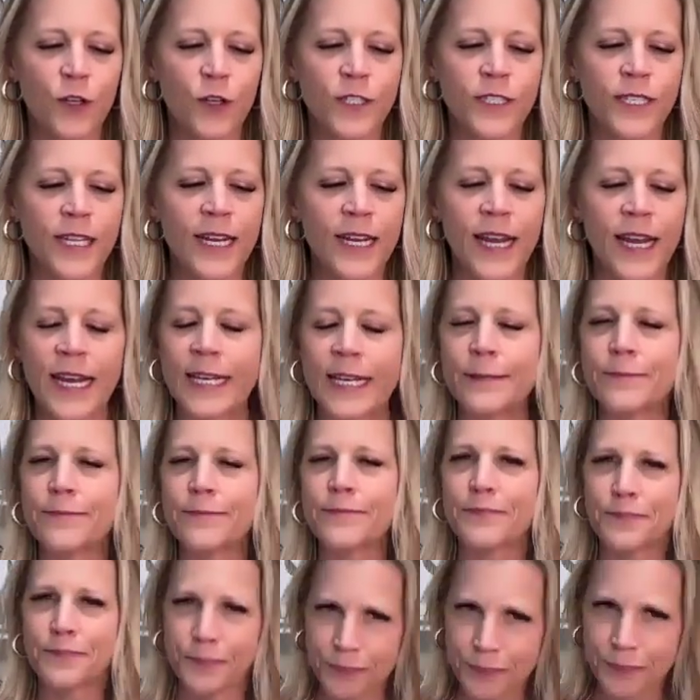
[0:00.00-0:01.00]
Thursday night,
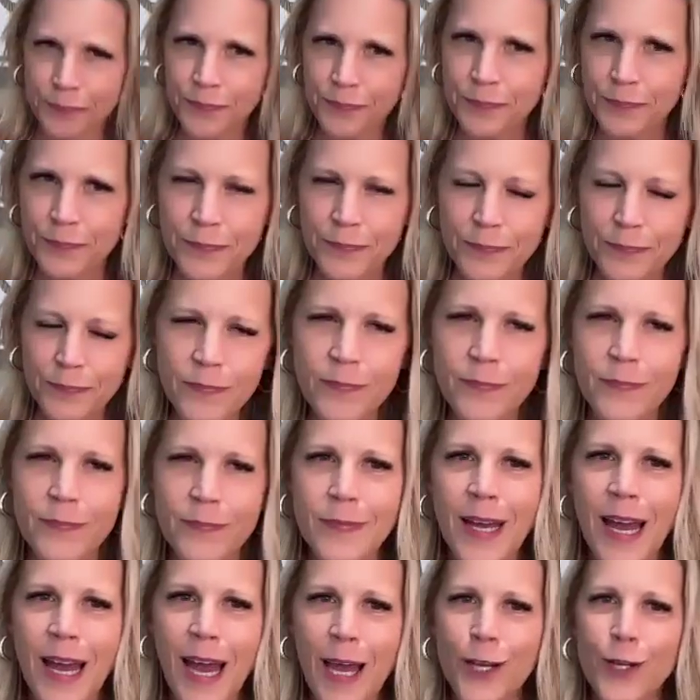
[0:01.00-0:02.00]

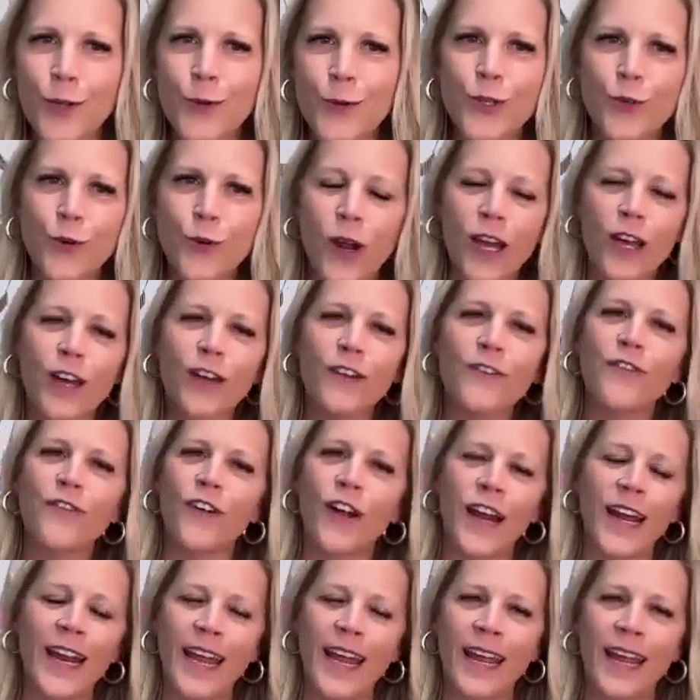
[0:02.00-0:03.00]
I do a drawing on
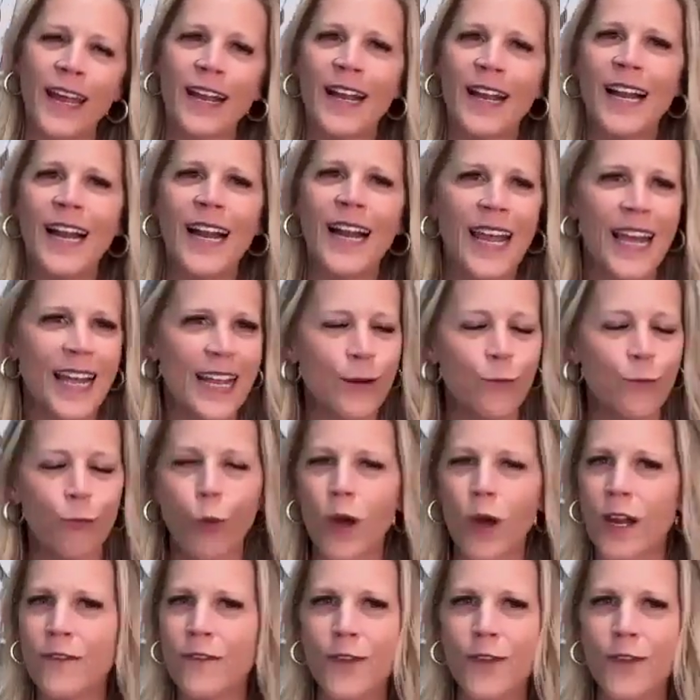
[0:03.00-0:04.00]
Friday,
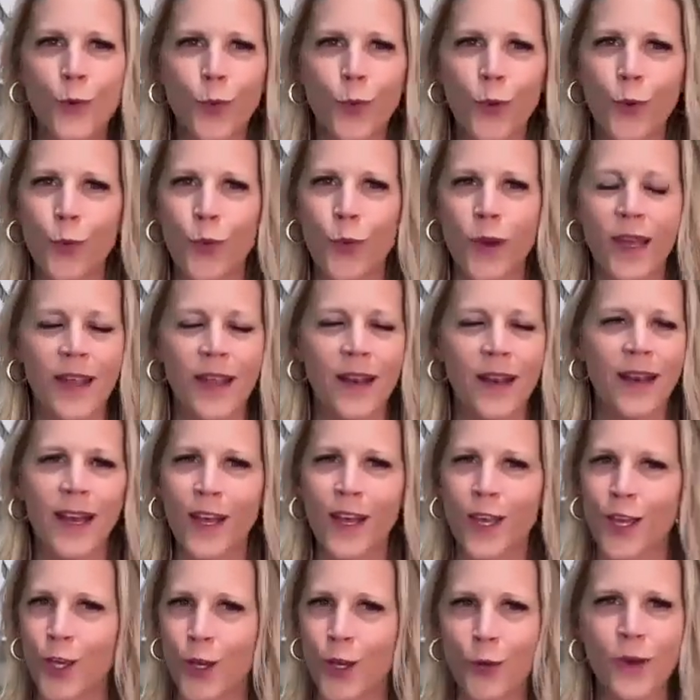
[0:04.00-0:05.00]
and one of you will win
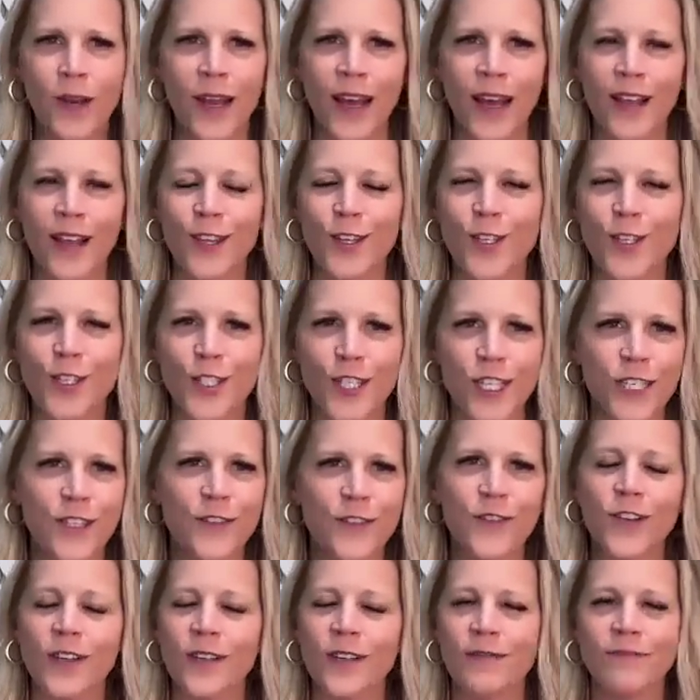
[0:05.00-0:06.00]
a cute necklace
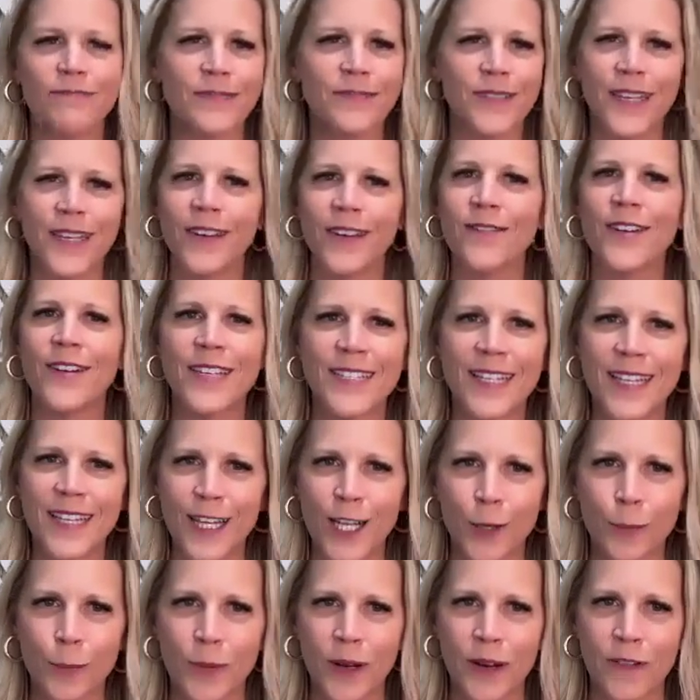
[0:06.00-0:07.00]
just for giving us a
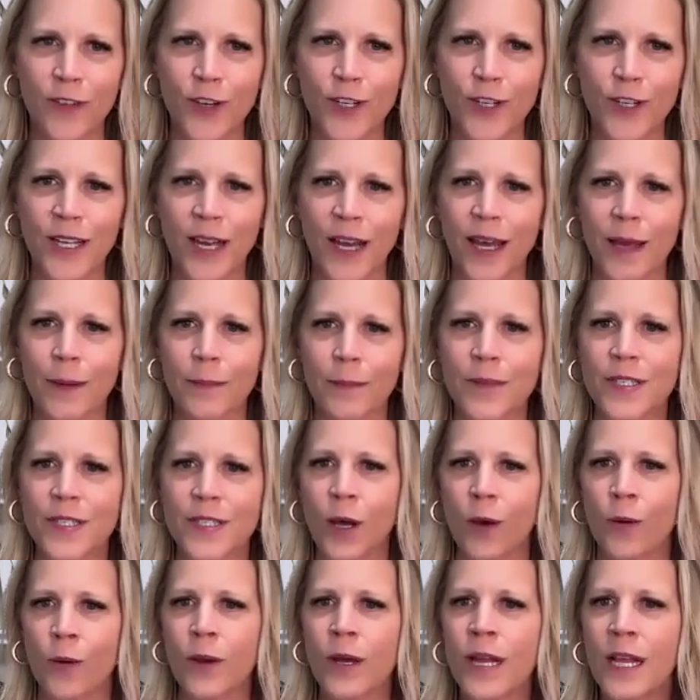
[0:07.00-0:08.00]
little bit of your time.
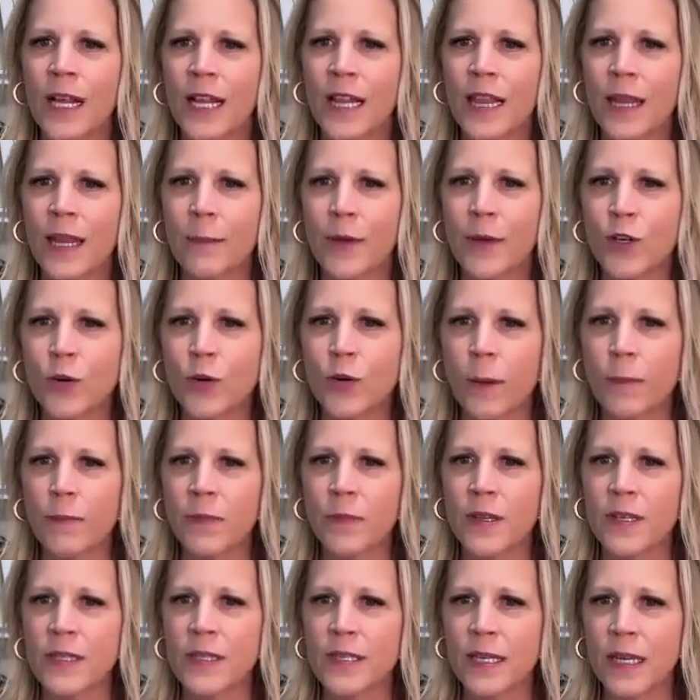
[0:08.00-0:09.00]
So let me
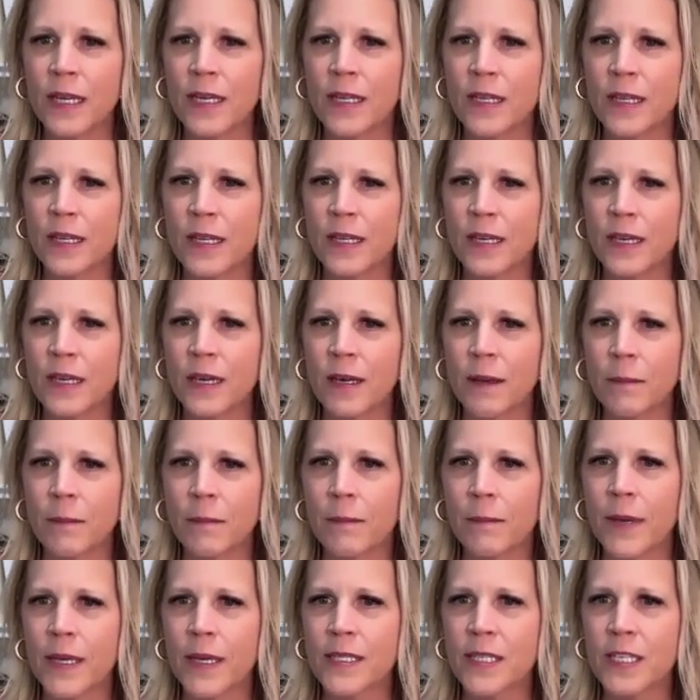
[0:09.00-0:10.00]
drop this into
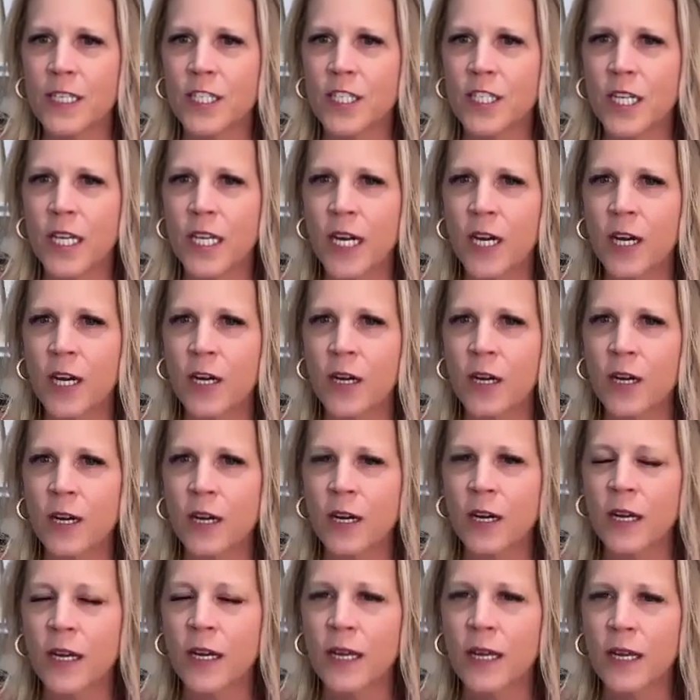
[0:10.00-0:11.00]
the message
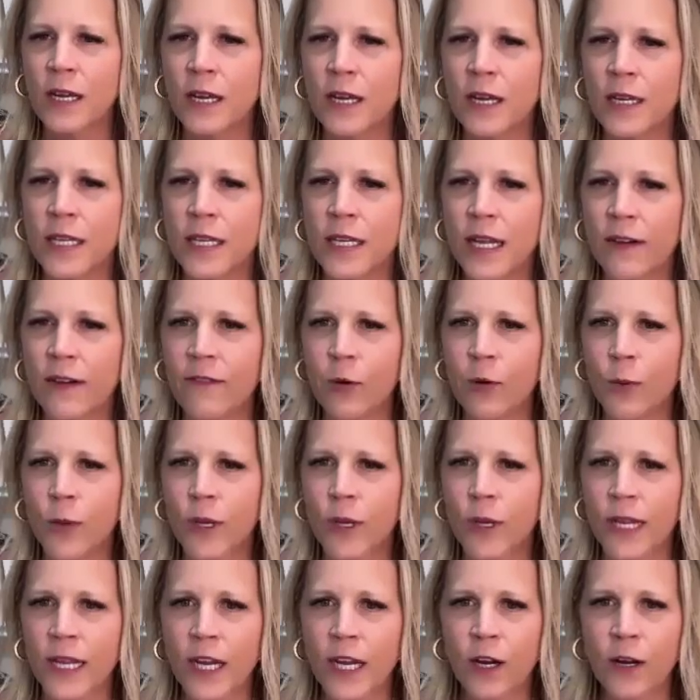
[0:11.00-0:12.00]
here to
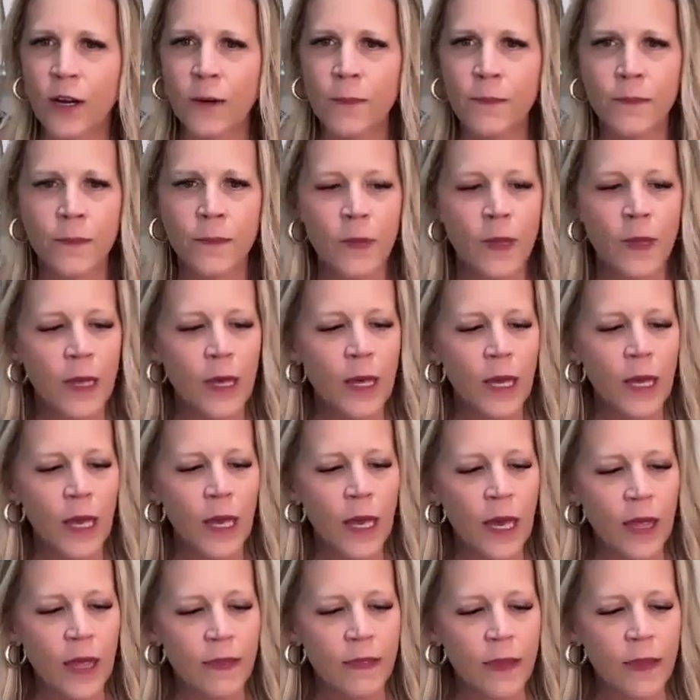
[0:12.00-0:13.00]
everyone here.
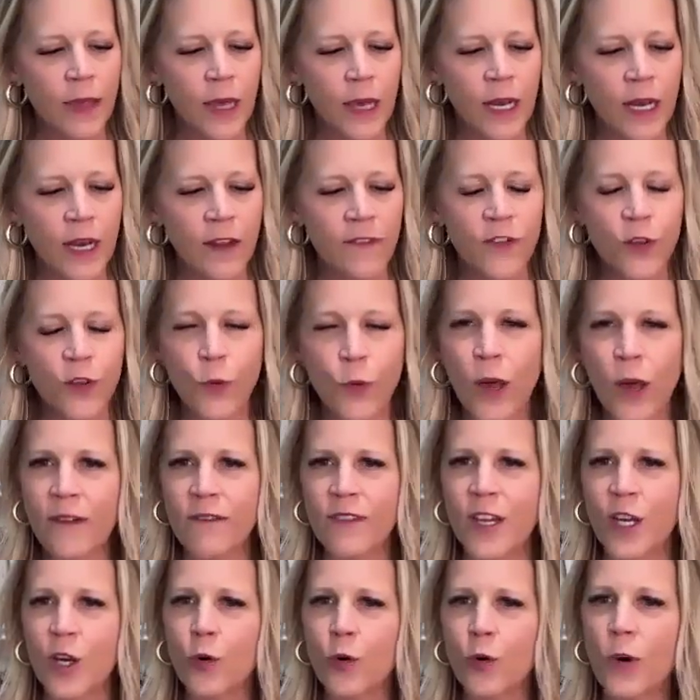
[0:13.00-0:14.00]
And then if you
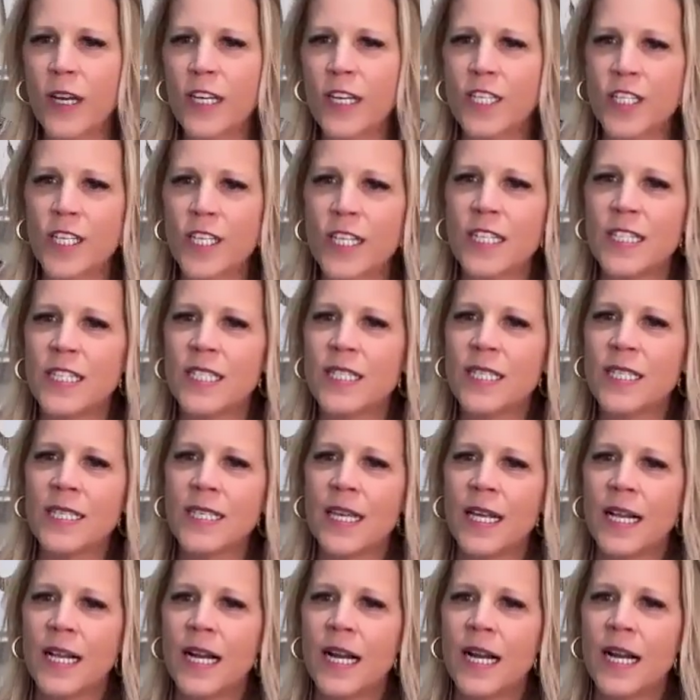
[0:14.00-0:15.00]
have any
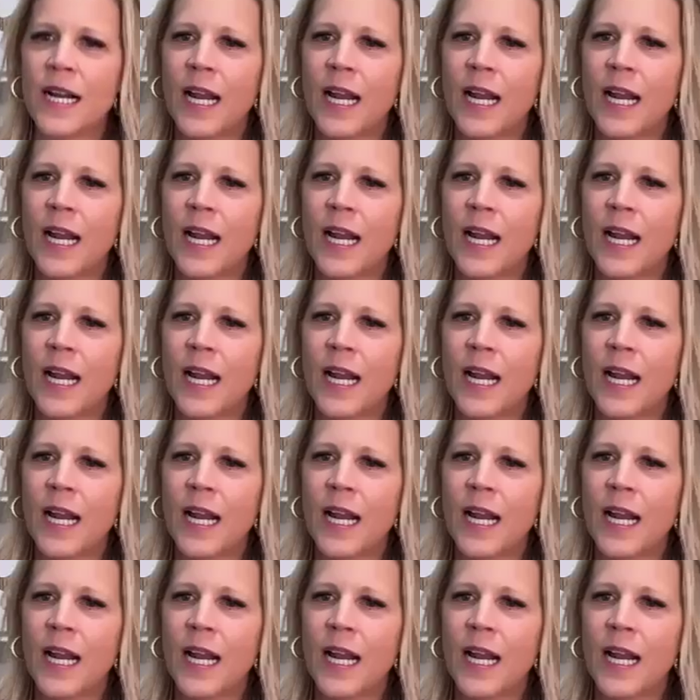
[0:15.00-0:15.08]
questions,